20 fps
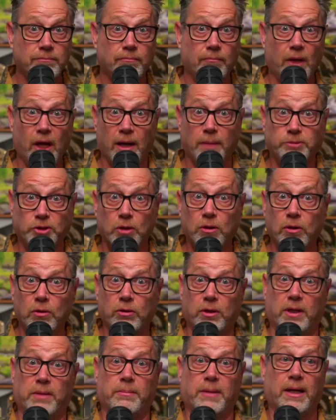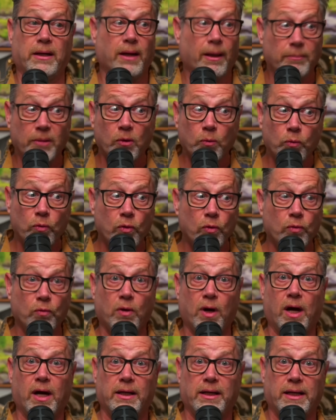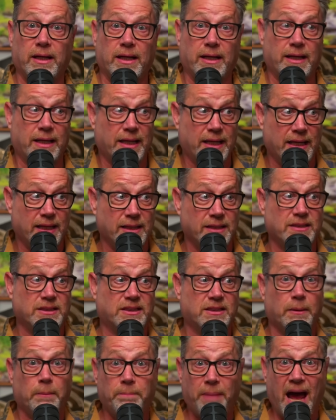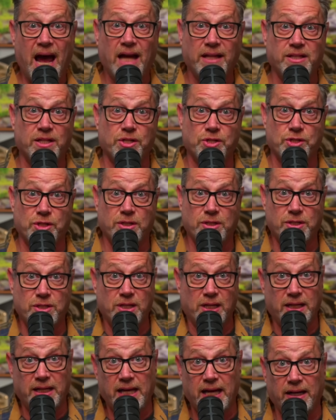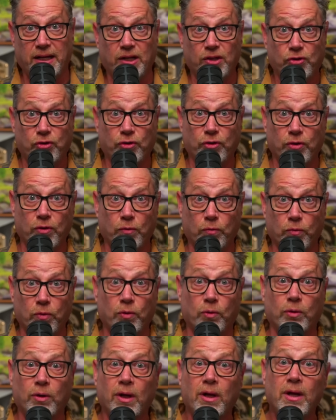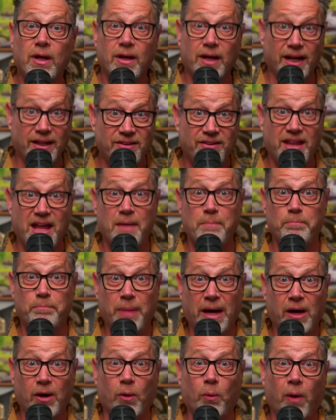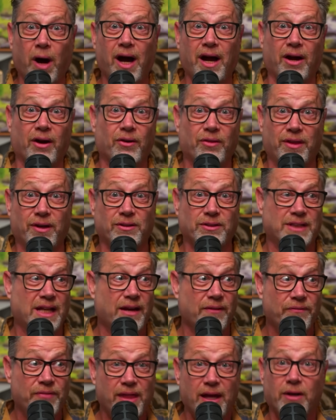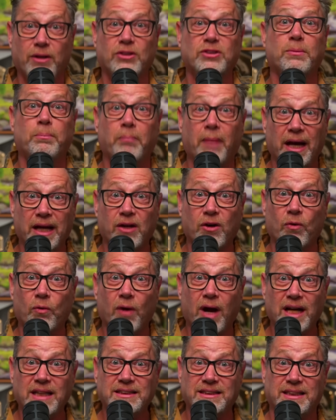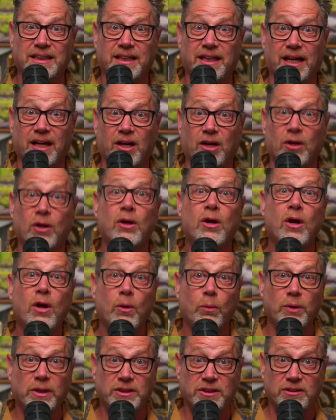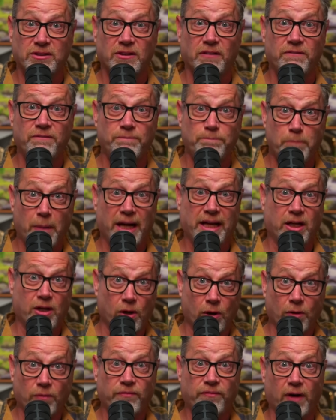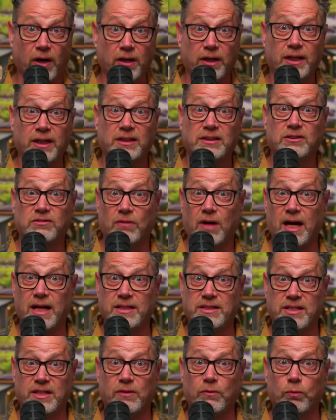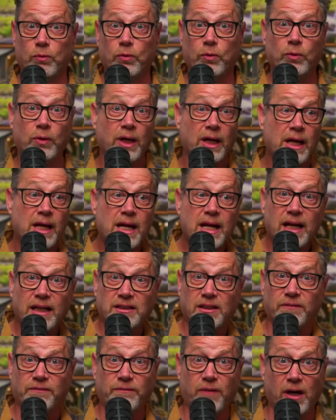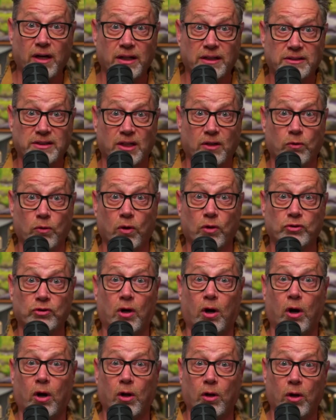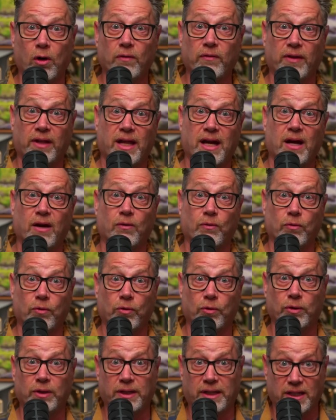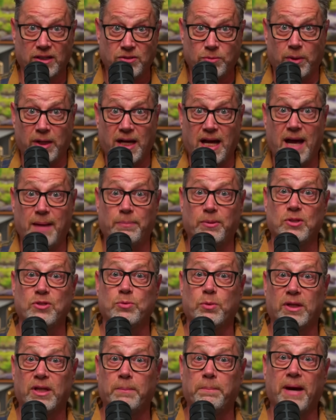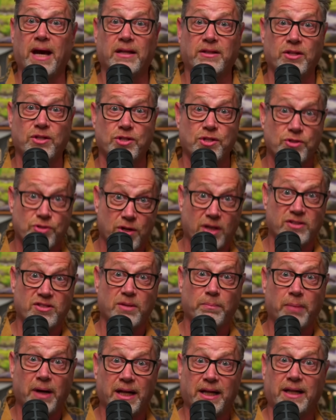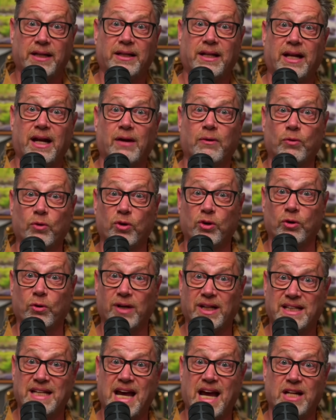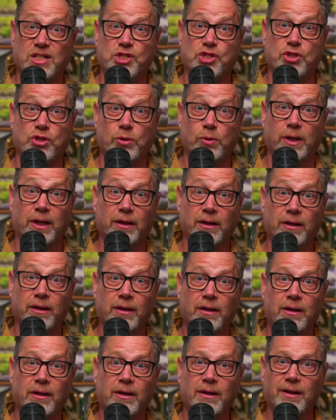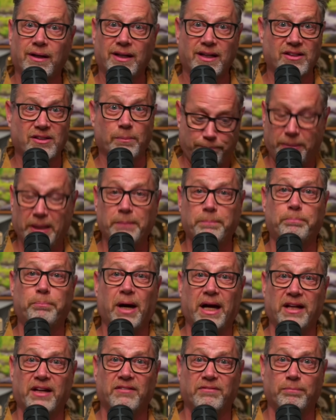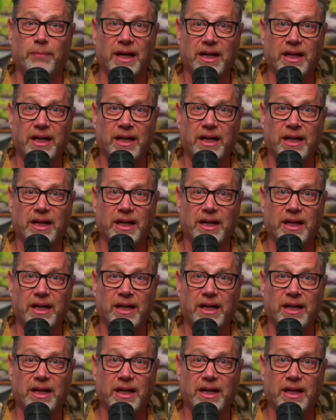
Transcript: Yeah, absolutely, man. I mean, root rot is pathogens getting to your root. It's that bare wire. There's if there's mycorrhizae there, which is a myco fungus, rhizae root. It's a fungus that grows all over that root. Guess what happens when the pathogen tries to bite into that root or attach to it? Gets a big bite of